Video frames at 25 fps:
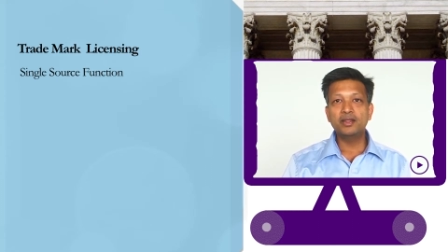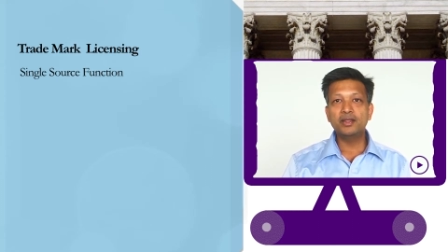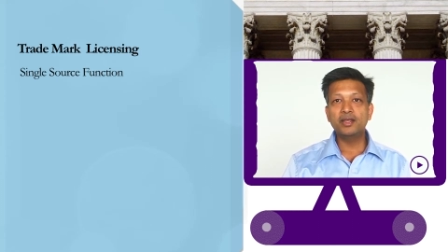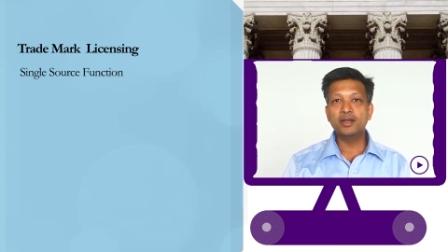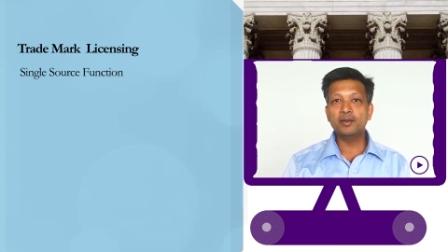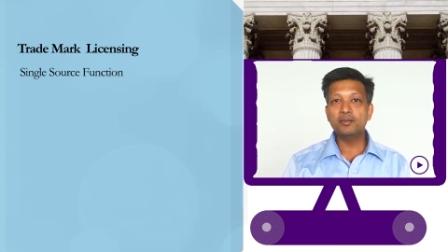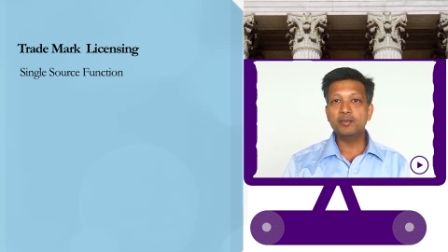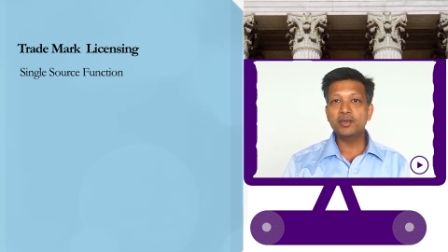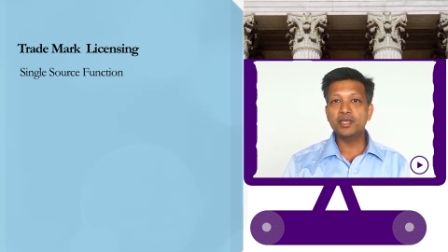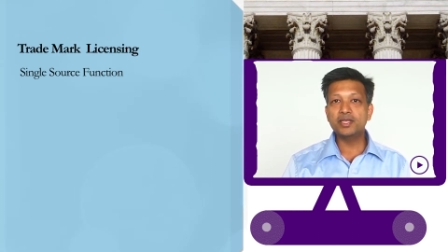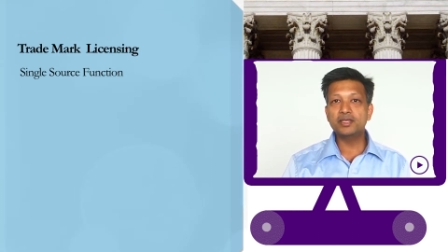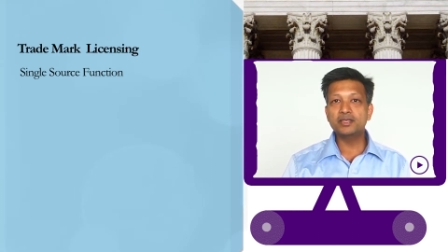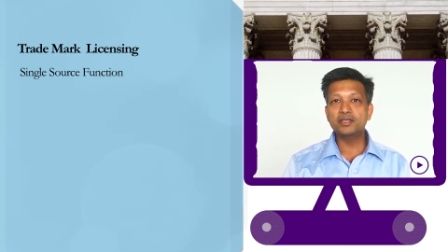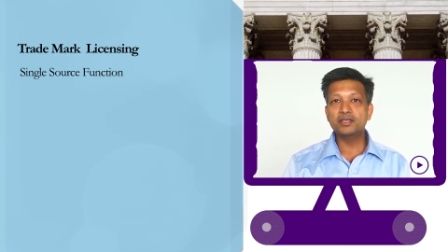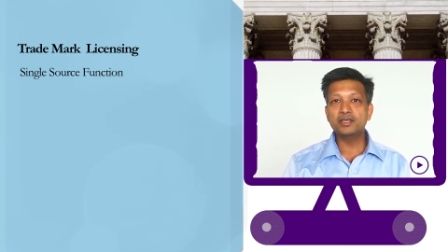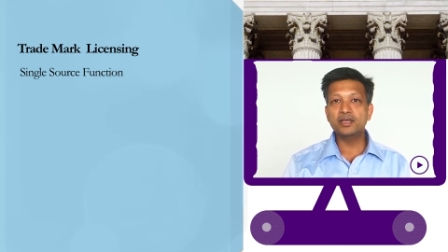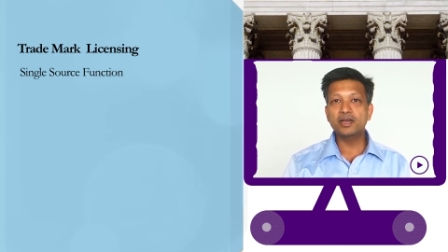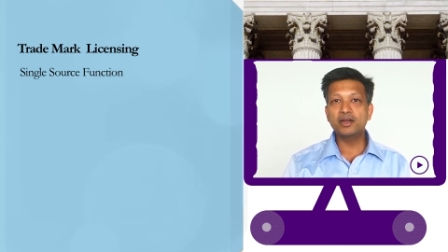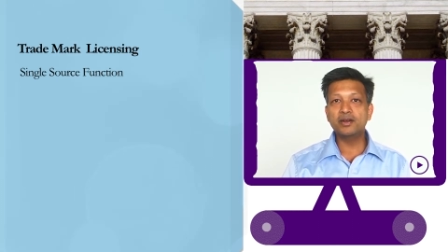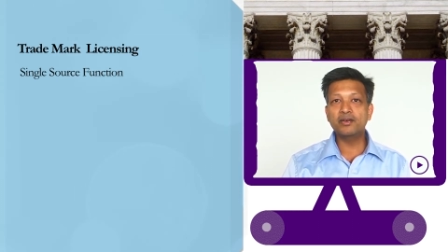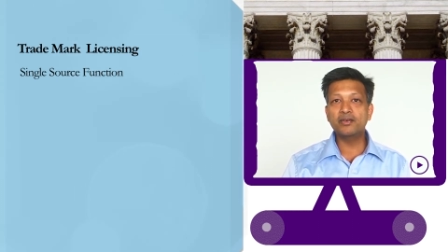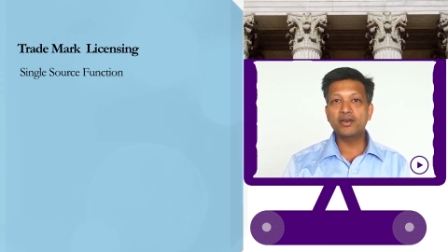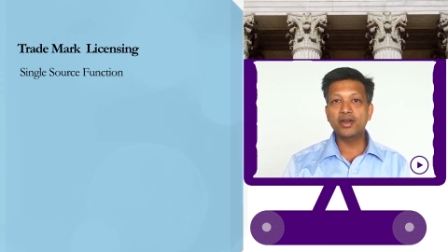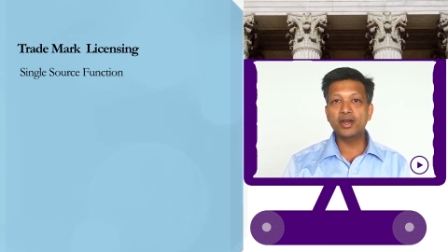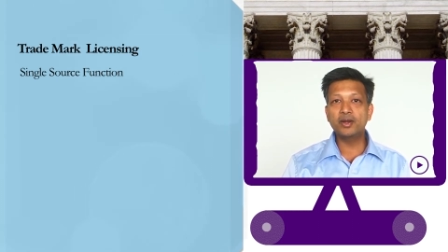That means
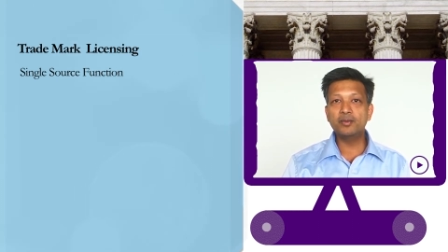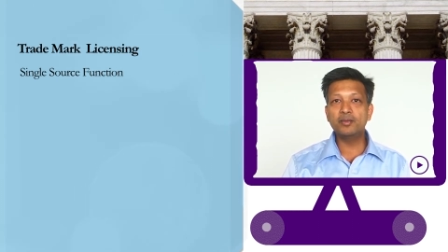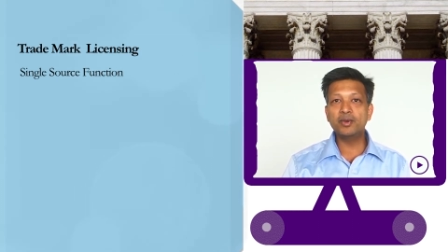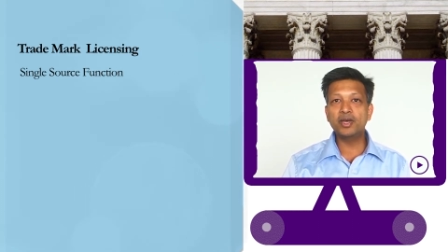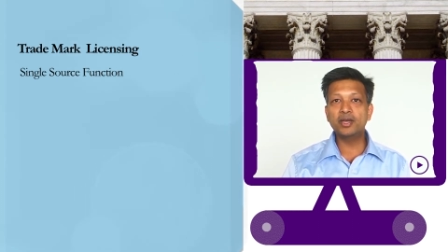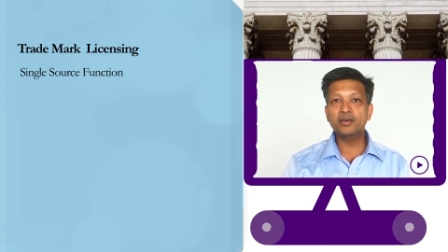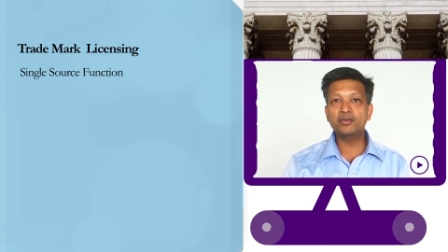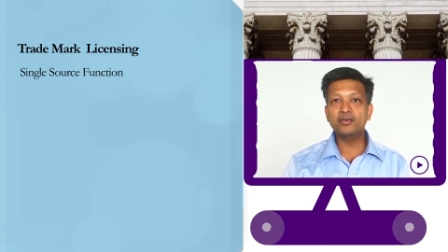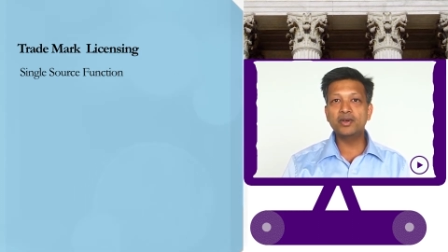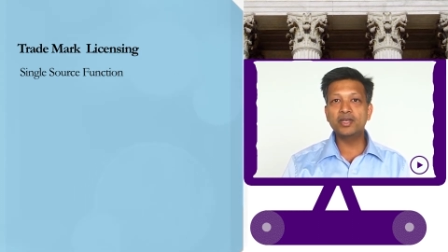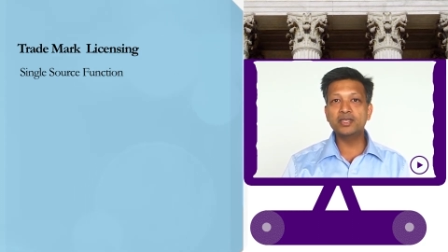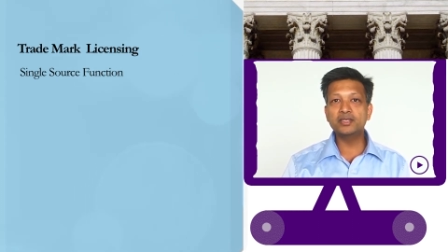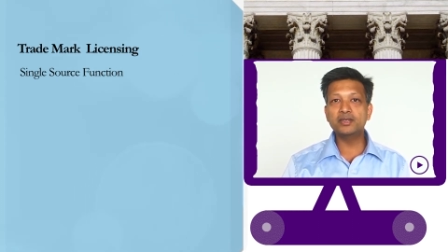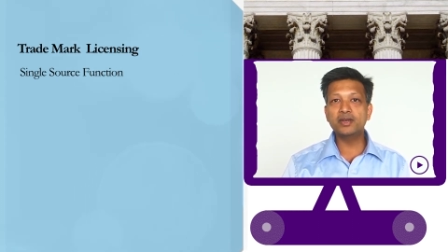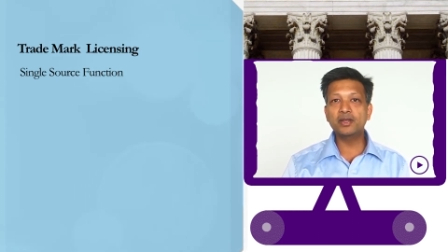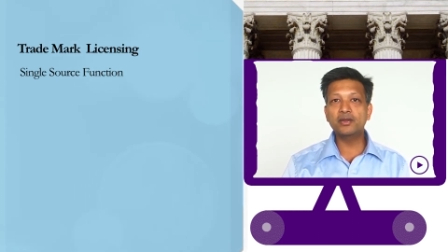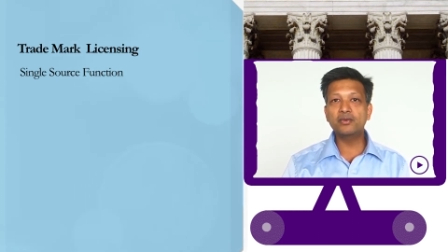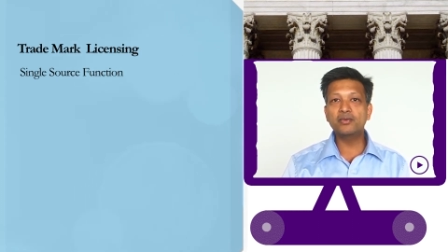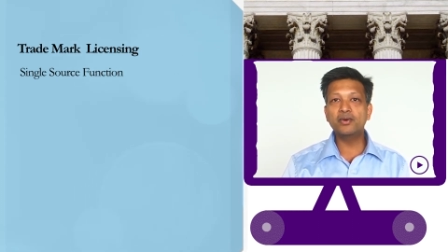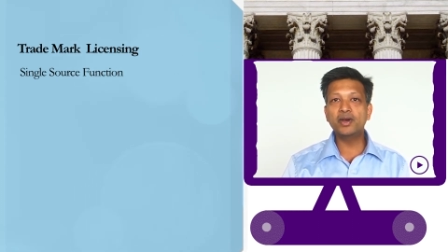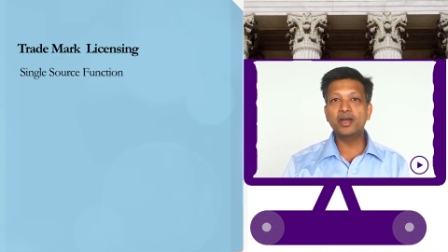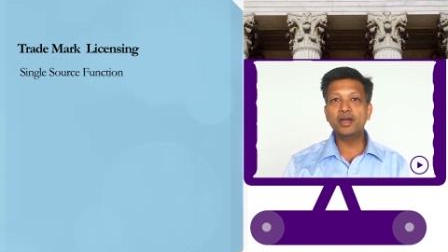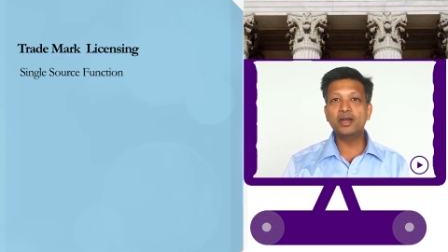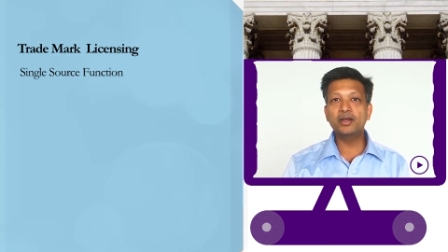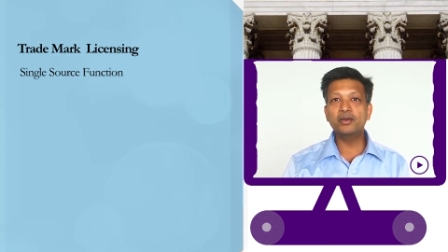a trademark was
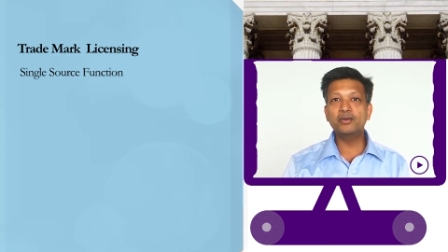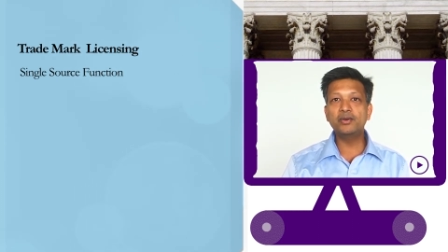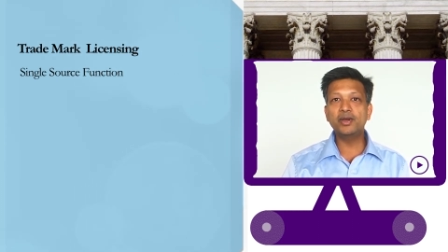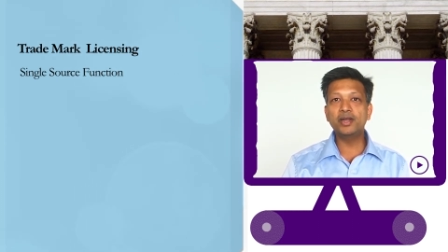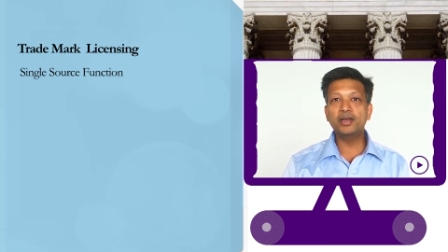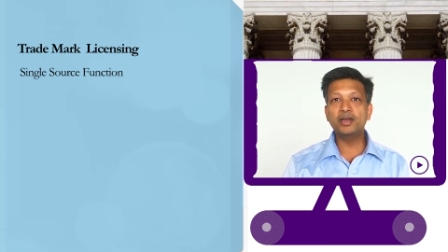required to